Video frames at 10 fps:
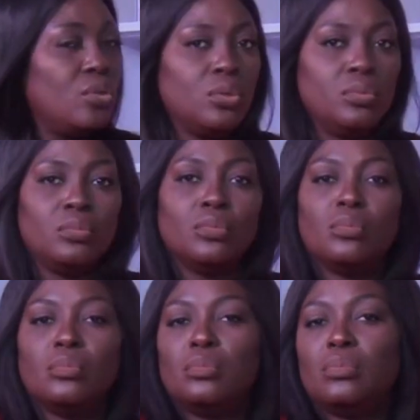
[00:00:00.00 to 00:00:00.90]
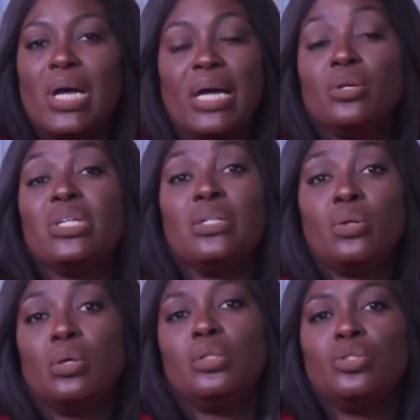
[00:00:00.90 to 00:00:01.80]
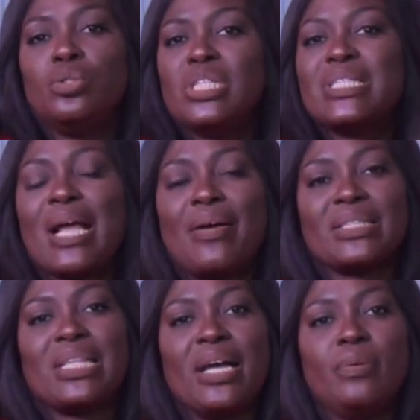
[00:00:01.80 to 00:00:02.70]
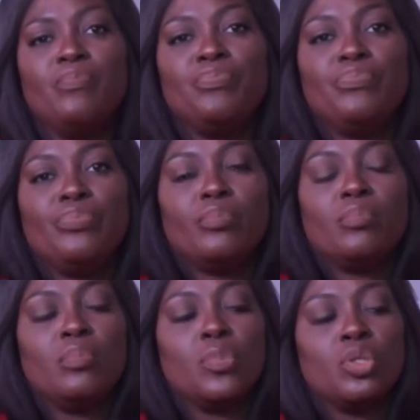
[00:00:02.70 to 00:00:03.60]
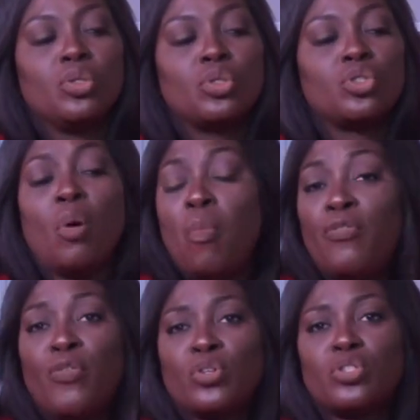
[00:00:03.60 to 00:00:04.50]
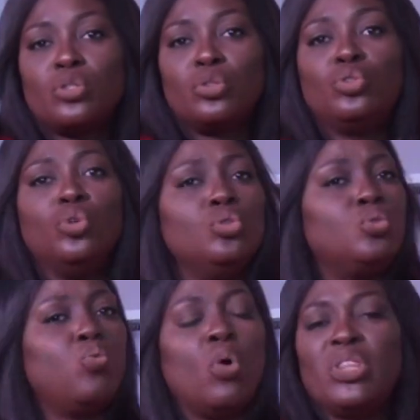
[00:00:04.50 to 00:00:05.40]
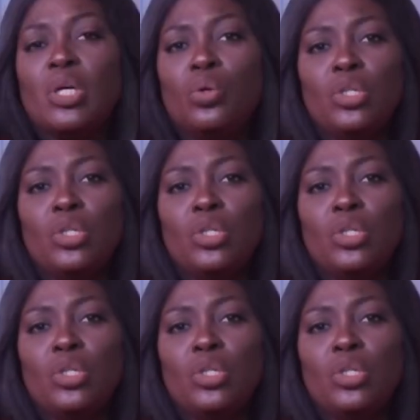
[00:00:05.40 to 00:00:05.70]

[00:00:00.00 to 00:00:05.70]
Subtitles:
you know, and all, you know, this character, some of us don't want the